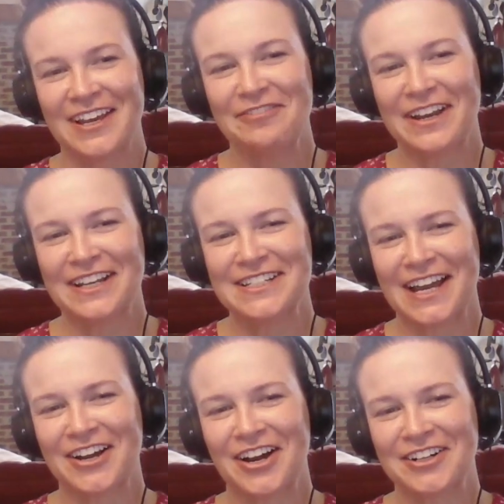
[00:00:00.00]
If I can
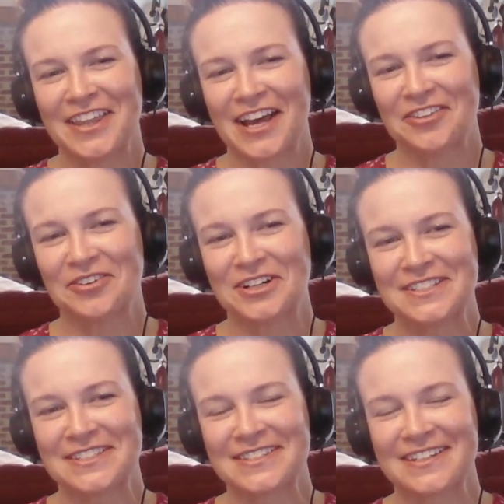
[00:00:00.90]
tag on to that,
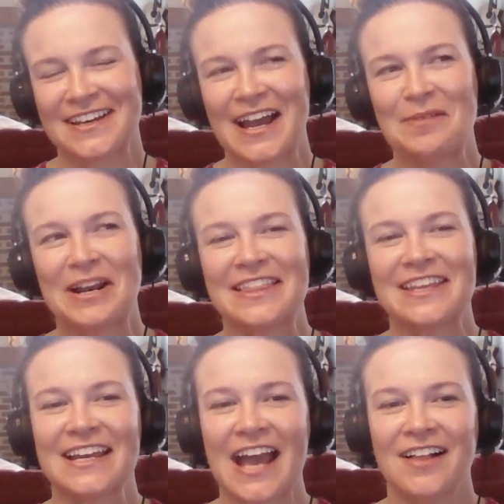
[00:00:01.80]
Lawrence, I mean, I think
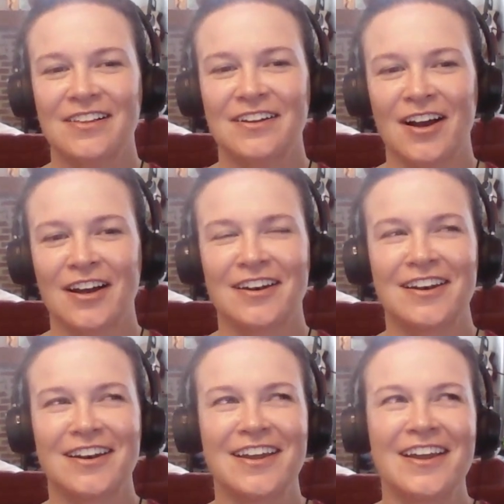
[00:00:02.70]
in Al-Anon,
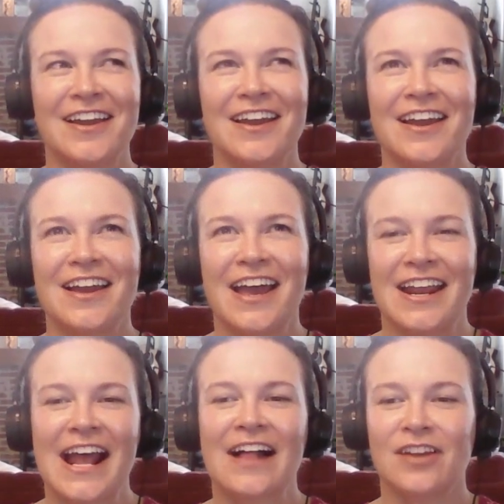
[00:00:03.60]

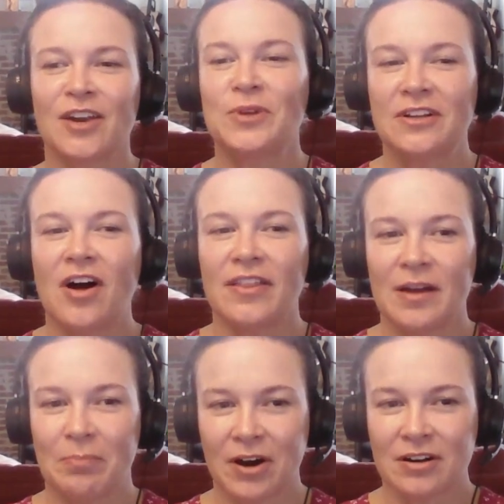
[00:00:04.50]
we'd call
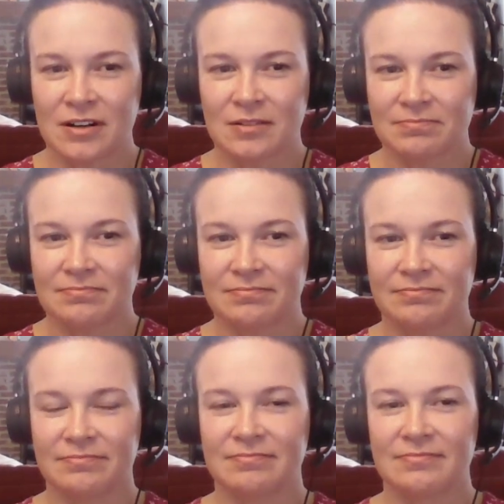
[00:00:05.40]
that martyrdom.
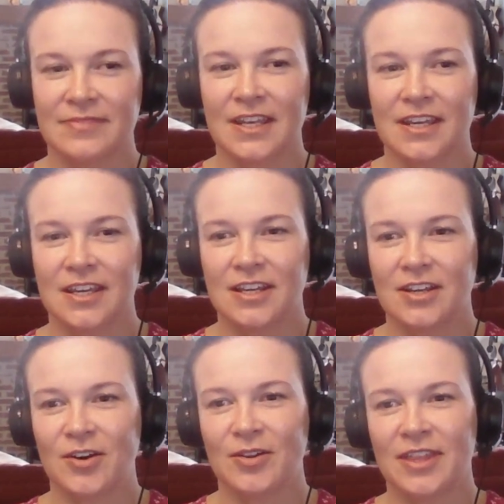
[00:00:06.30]
You
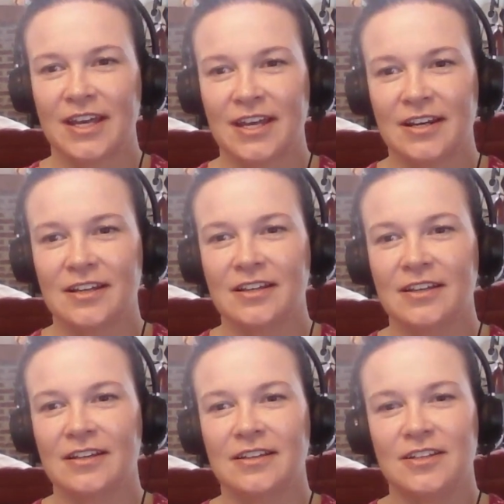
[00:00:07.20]
know, that
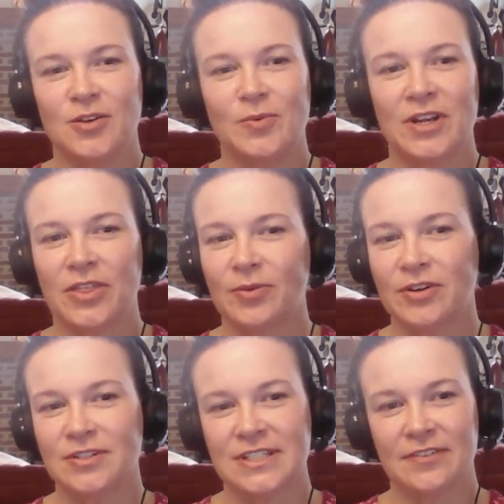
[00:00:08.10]
you want to throw
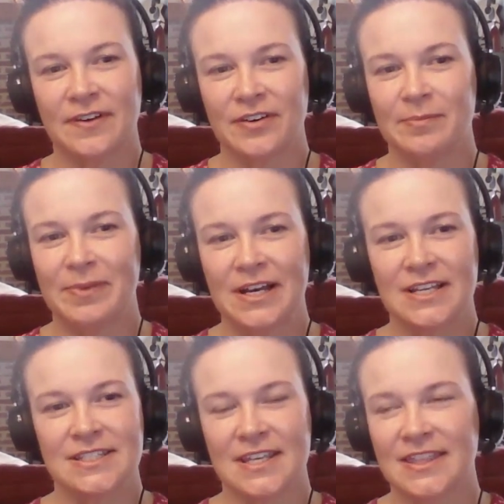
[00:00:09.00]
yourself under the
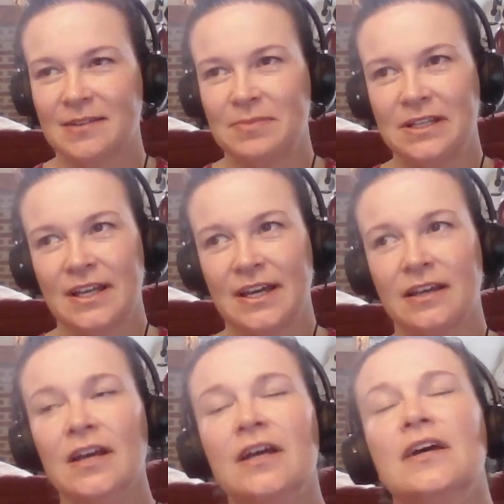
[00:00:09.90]
bus and then be like,
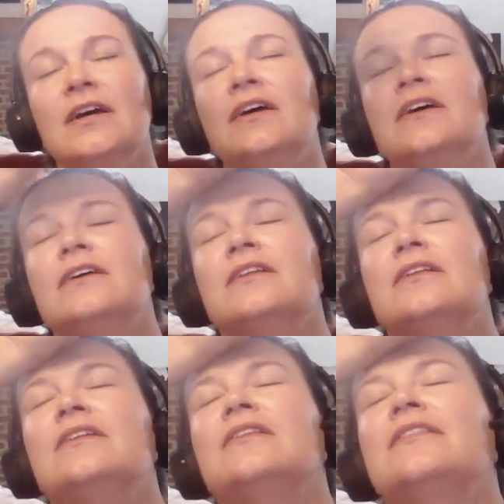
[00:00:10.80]

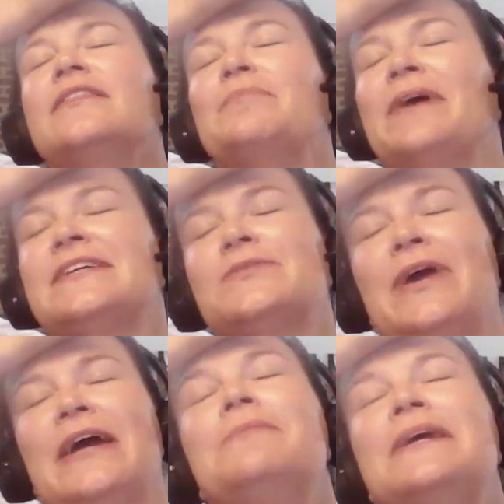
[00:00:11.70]
the bus
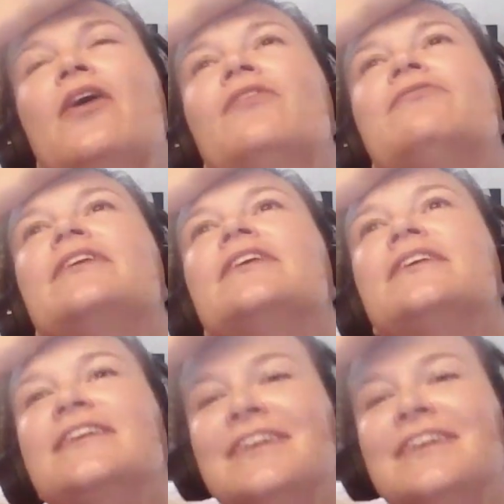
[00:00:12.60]
ran me over.